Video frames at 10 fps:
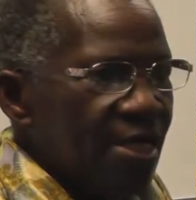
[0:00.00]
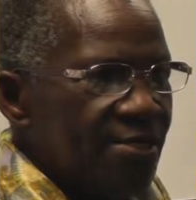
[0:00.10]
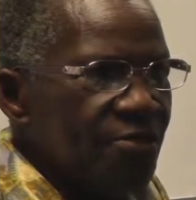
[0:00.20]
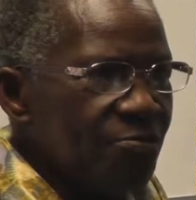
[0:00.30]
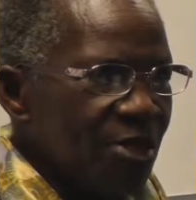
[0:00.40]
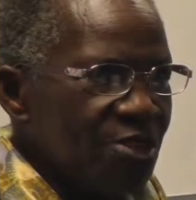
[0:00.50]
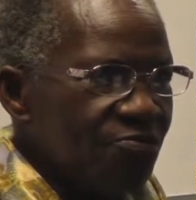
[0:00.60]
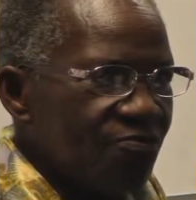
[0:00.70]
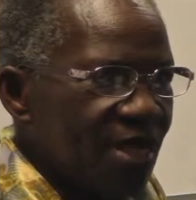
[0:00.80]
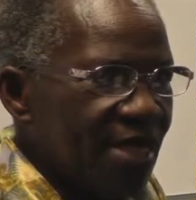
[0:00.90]
So much
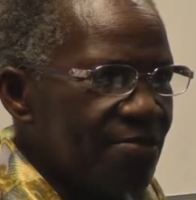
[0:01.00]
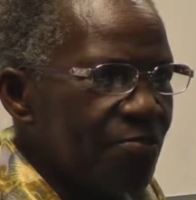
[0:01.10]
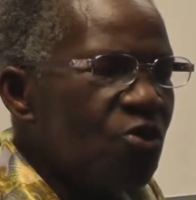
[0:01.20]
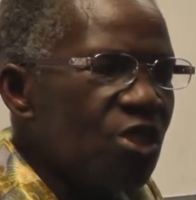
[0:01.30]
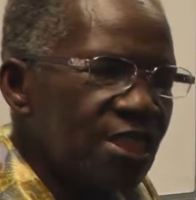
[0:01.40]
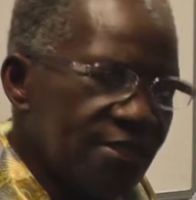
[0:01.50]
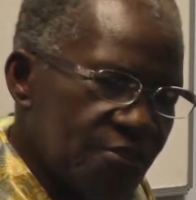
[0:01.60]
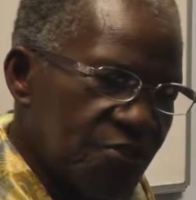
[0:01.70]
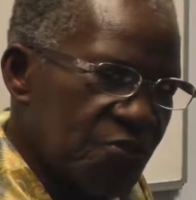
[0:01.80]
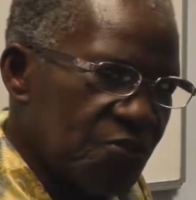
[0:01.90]
of that. What
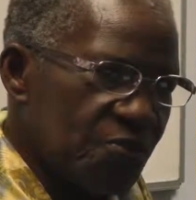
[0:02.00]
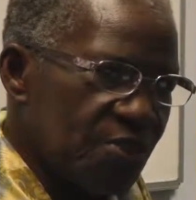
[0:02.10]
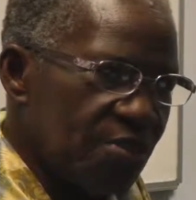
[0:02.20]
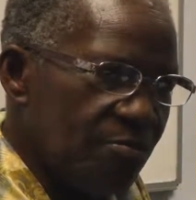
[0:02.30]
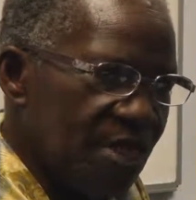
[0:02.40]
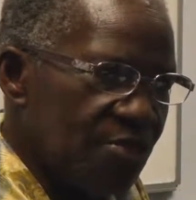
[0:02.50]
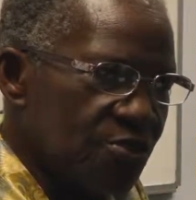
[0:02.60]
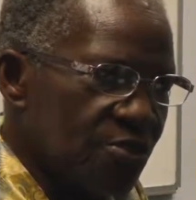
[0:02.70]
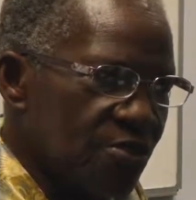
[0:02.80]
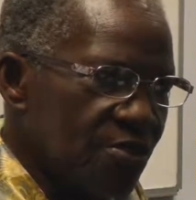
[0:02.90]
is dementia?